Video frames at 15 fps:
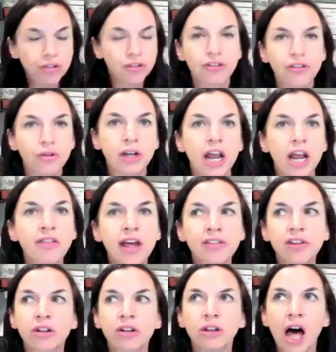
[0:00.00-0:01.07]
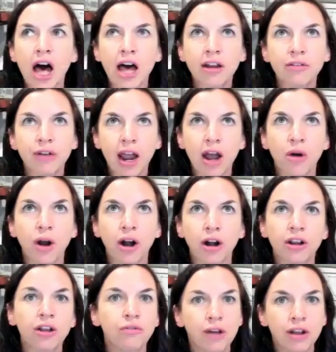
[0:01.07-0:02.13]
just do it. And that's a lot of how our
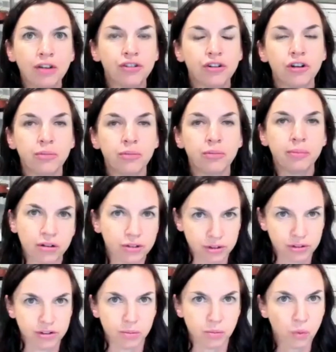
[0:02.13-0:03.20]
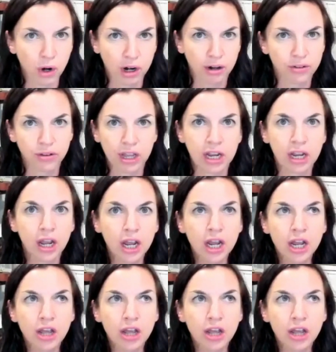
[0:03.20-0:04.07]
conventional medical system works. Like